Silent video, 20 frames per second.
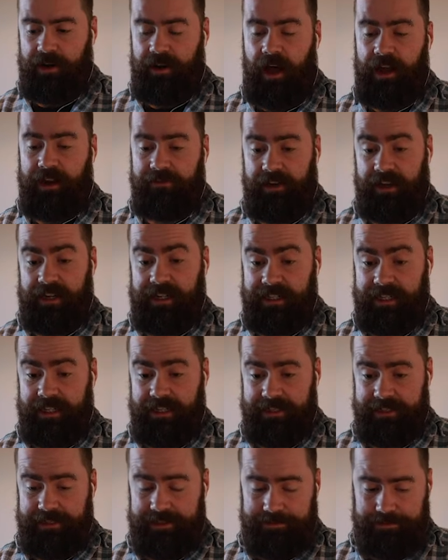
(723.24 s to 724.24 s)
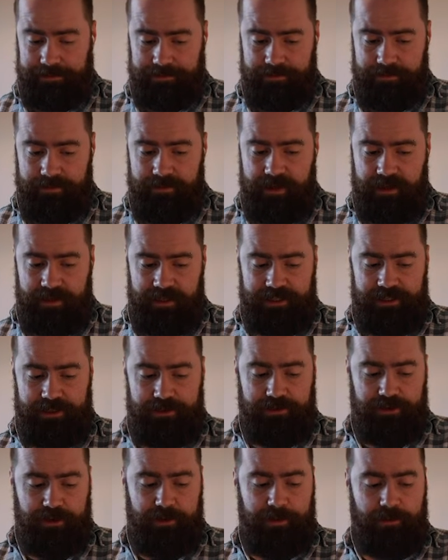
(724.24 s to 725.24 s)
a lot of ideas, this youth
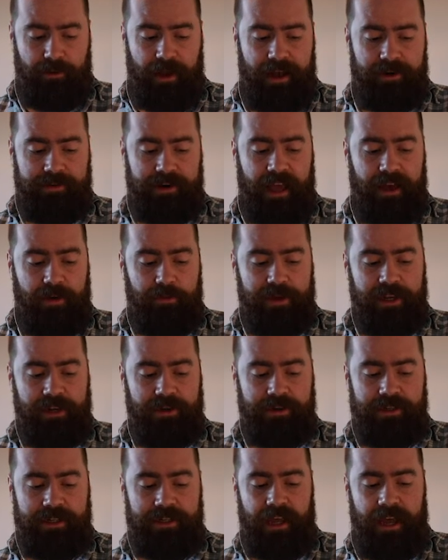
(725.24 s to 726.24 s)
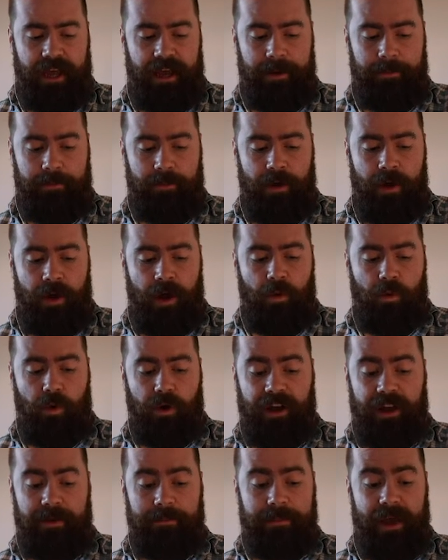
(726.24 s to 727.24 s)
group, around how we could work
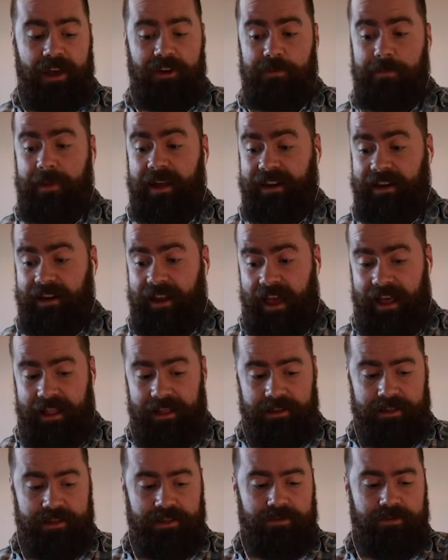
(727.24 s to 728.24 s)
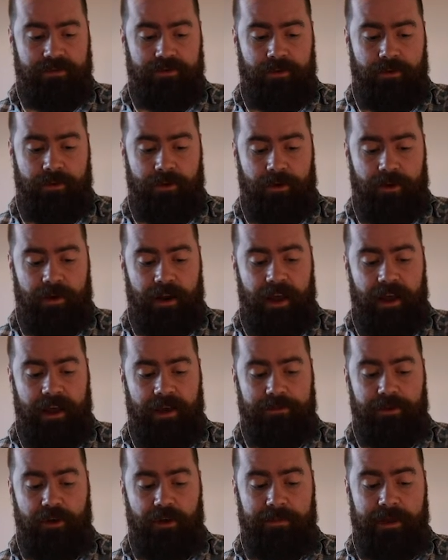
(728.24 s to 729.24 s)
on better mental health for
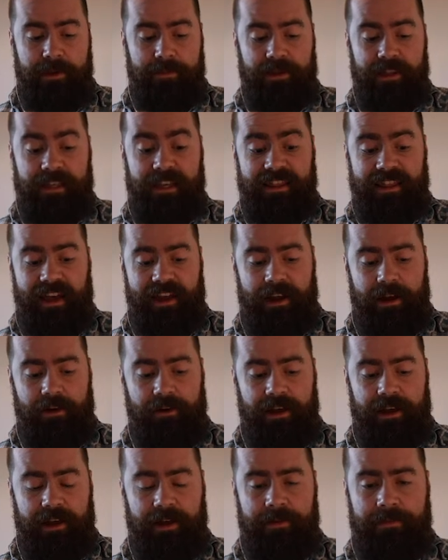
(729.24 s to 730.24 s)
young people in that area.